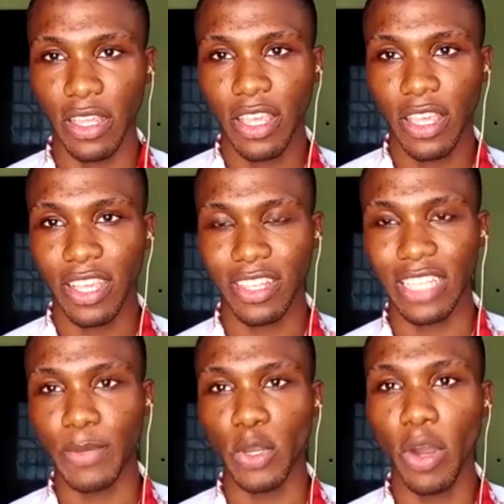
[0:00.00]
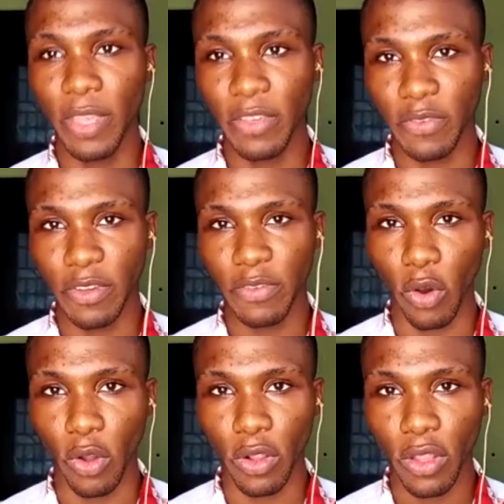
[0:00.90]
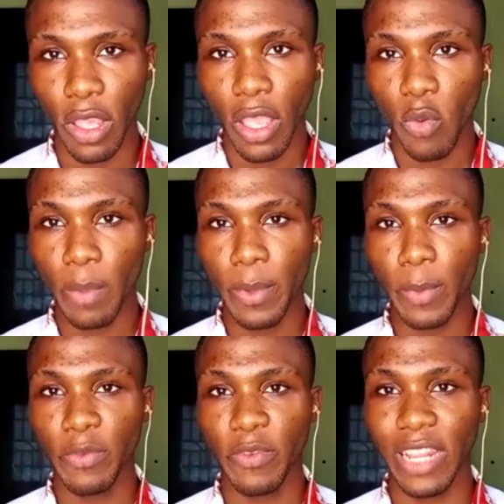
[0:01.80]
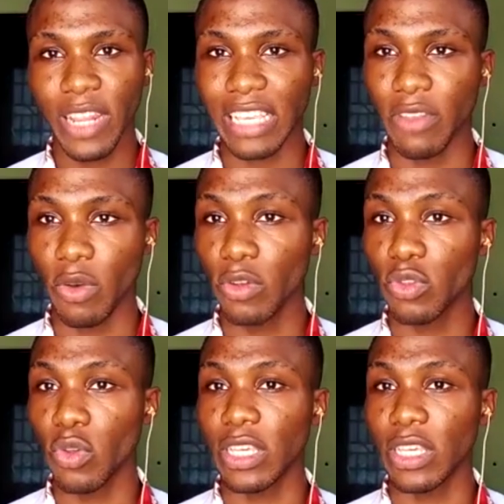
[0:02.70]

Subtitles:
It has become a free-for-all where people feel like if they want to